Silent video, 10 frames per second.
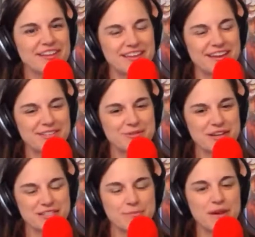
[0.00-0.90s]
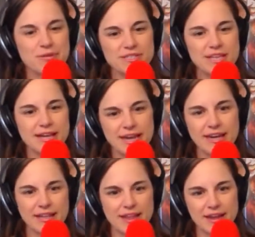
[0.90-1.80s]
That's what I took. But it was like any
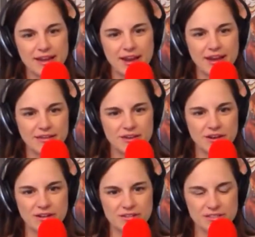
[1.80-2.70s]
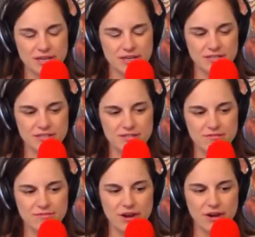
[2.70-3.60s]
like I had not done
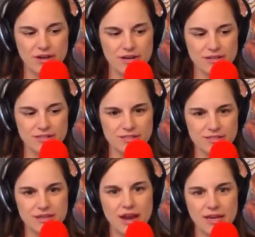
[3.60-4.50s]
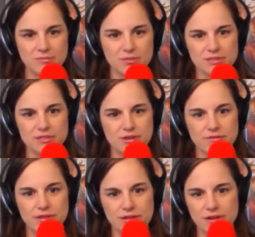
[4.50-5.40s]
various types over
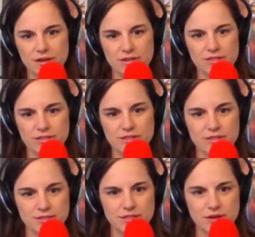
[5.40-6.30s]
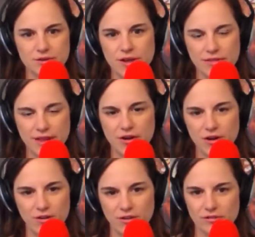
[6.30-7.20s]
the years. So, and they
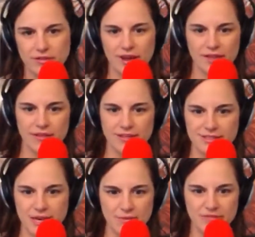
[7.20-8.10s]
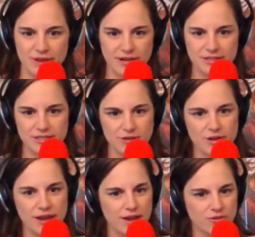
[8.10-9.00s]
all had that same effect. So it
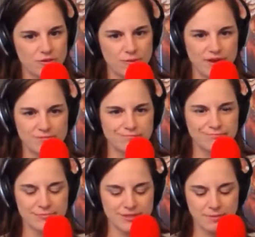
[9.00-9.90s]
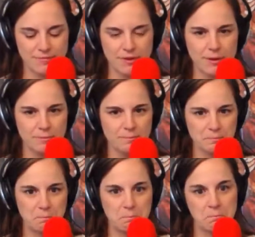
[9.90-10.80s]
had to have been something.
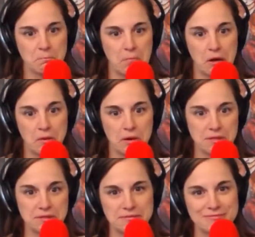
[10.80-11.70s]
But anyways.